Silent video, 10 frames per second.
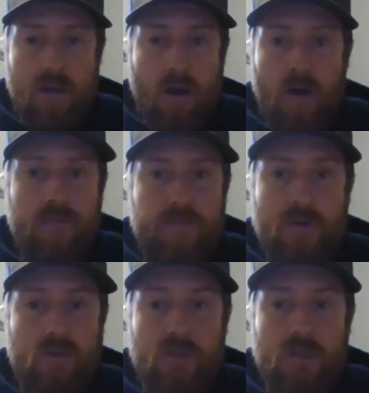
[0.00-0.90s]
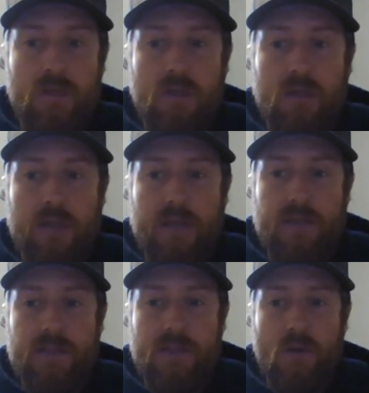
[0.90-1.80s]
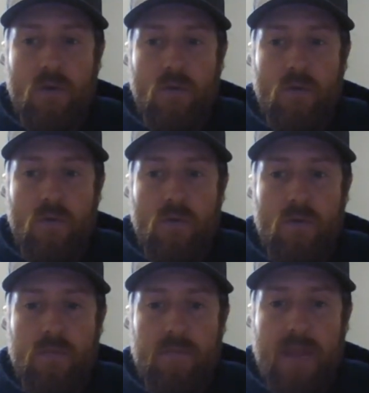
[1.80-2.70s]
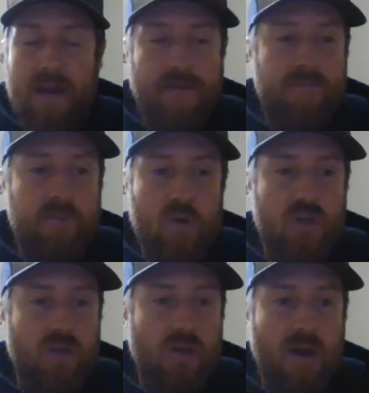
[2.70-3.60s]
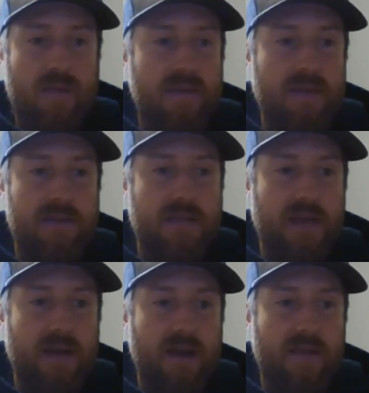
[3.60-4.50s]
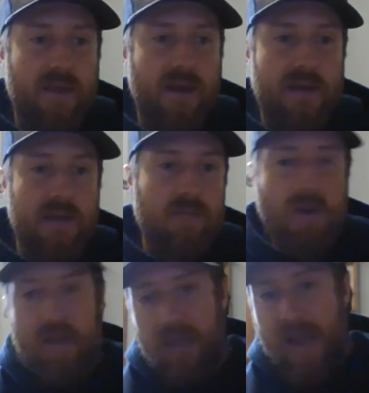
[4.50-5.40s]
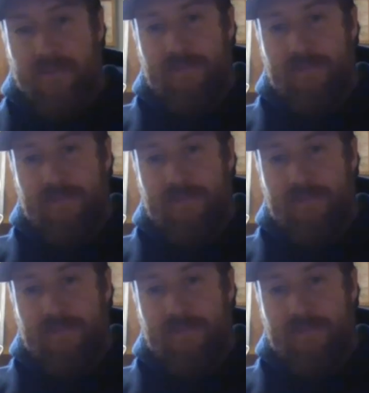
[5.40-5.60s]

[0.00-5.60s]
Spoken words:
our filter. And so, man, I've pushed a lot of things that I thought I needed in my life